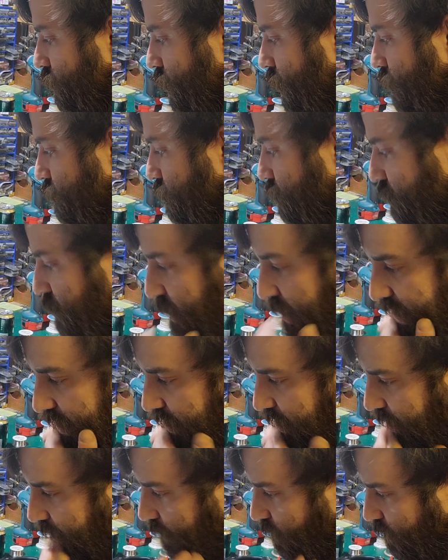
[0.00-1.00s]
as I say,
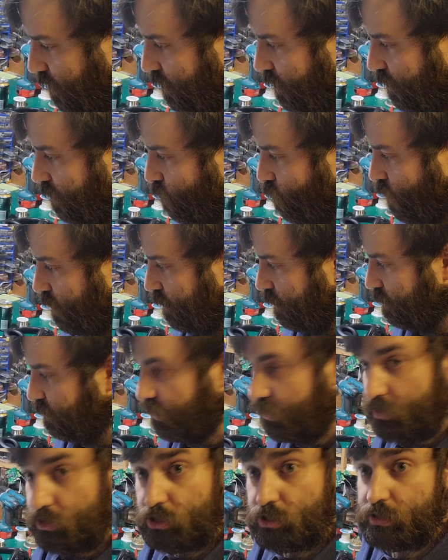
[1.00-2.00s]
I wanted
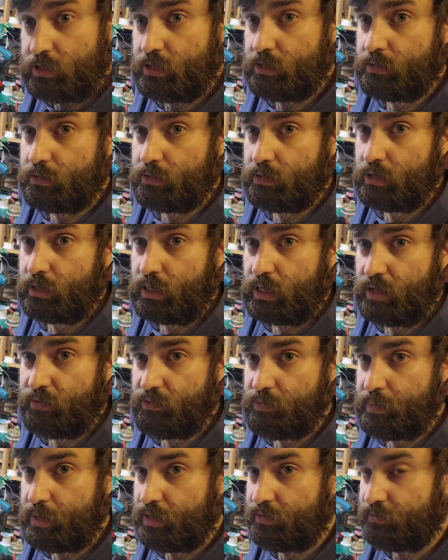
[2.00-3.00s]
to just give
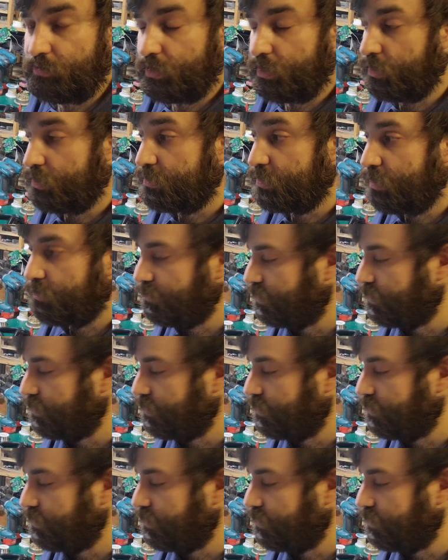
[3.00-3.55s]
a bit of a sound